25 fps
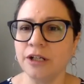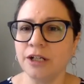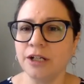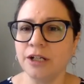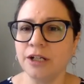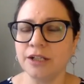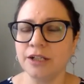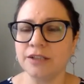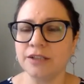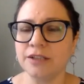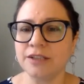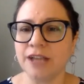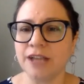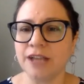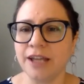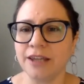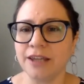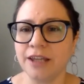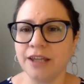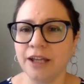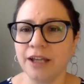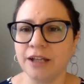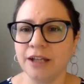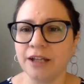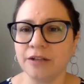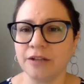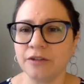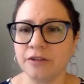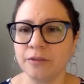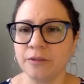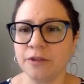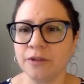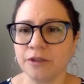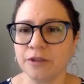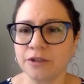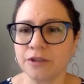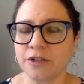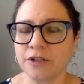A stat that
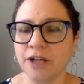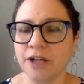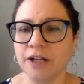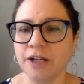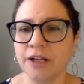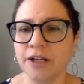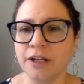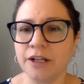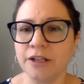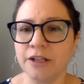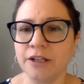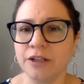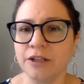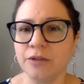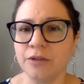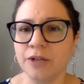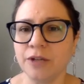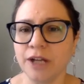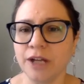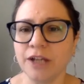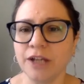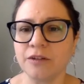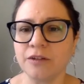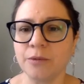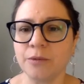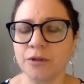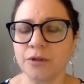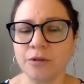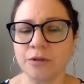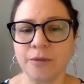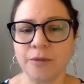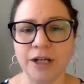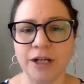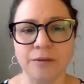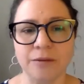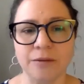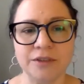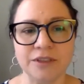Elisabeth Estrada, you and I spoke
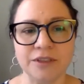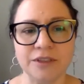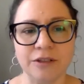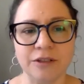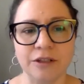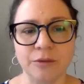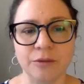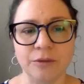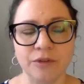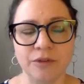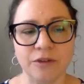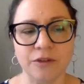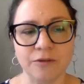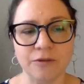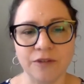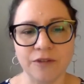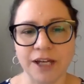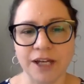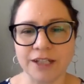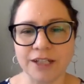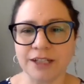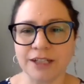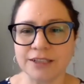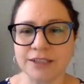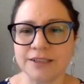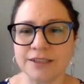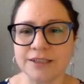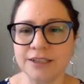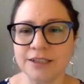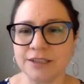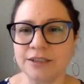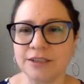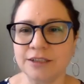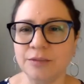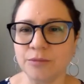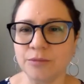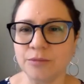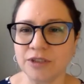about, was the fact that
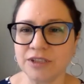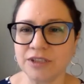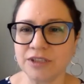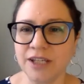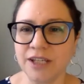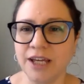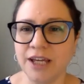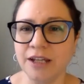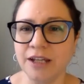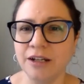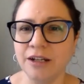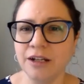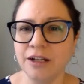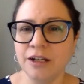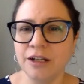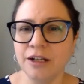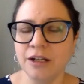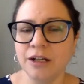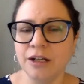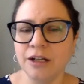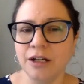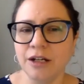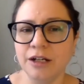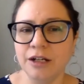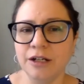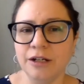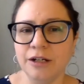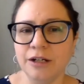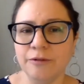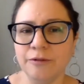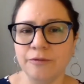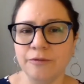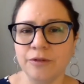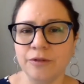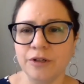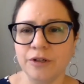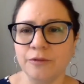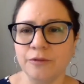60% of
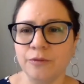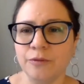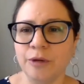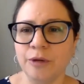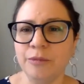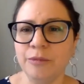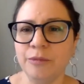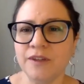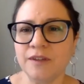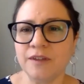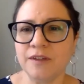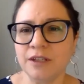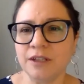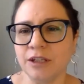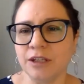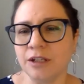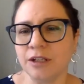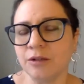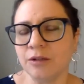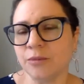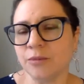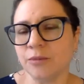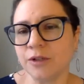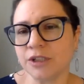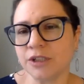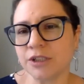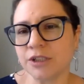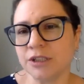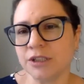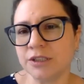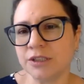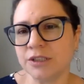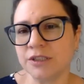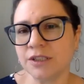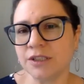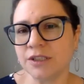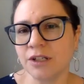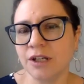women seeking
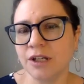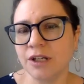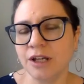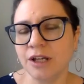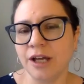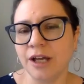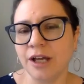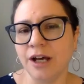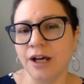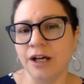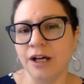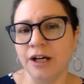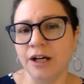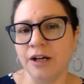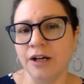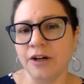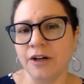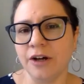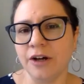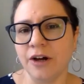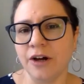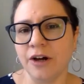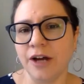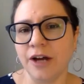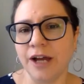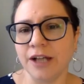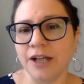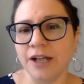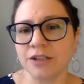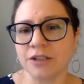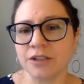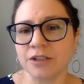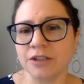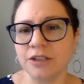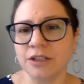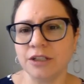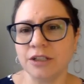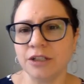abortions are
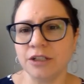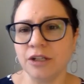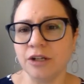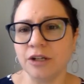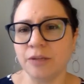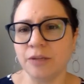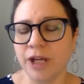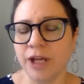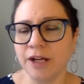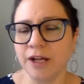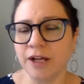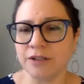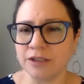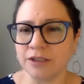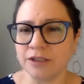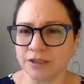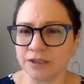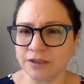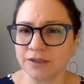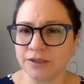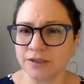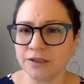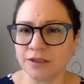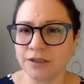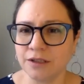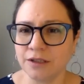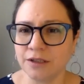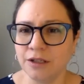actually parents,